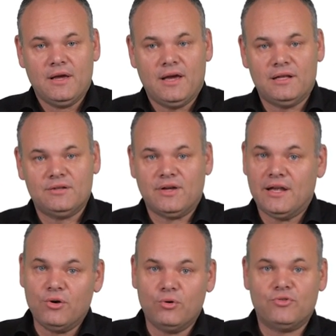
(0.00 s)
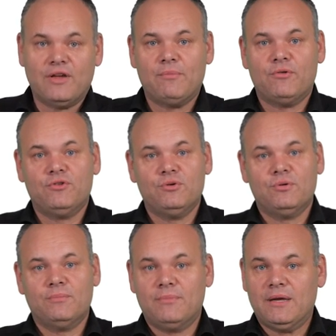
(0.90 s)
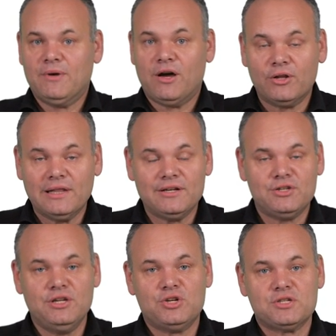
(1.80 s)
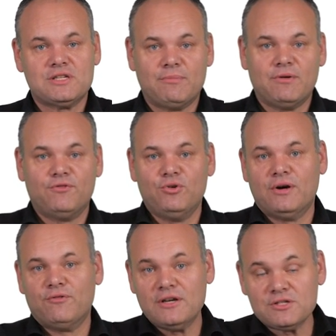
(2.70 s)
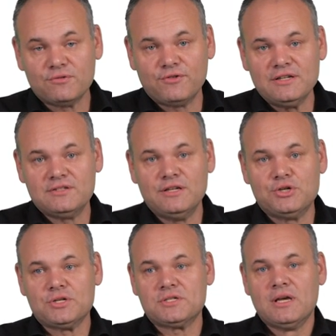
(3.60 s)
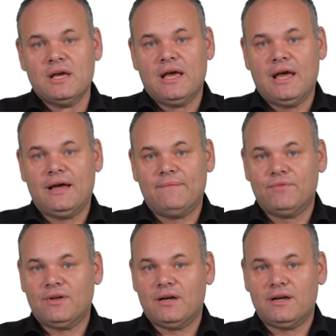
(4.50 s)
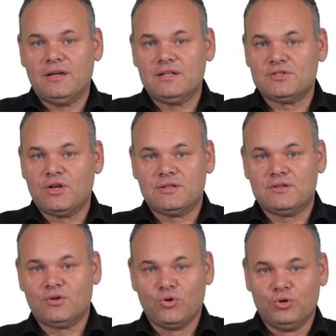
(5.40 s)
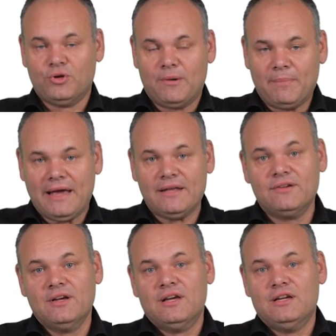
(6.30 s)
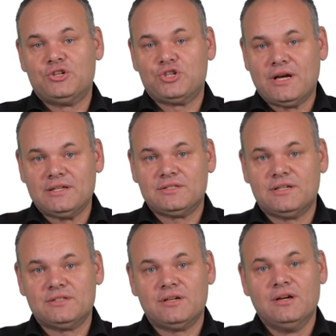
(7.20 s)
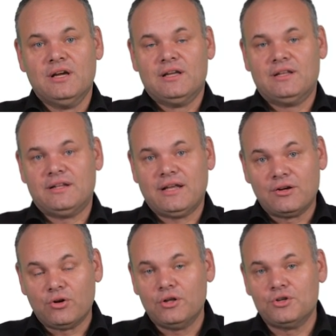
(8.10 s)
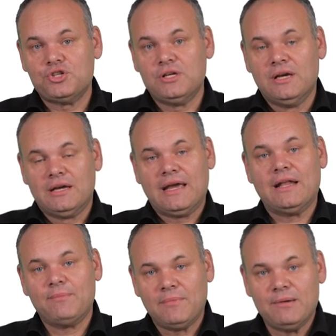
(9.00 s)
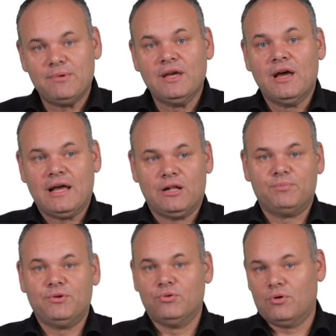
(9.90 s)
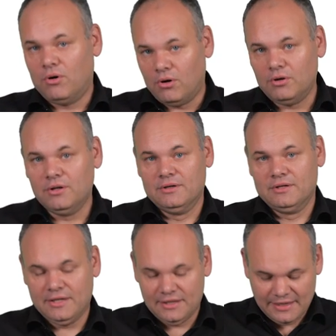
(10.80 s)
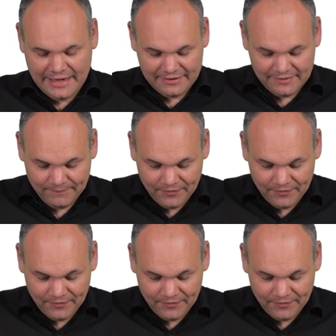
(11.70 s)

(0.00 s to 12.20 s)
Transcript: And I know some of you maybe are online teachers, some of you are face-to-face teachers, and it's not good or bad. It's just as the technology can maybe help you all in the end.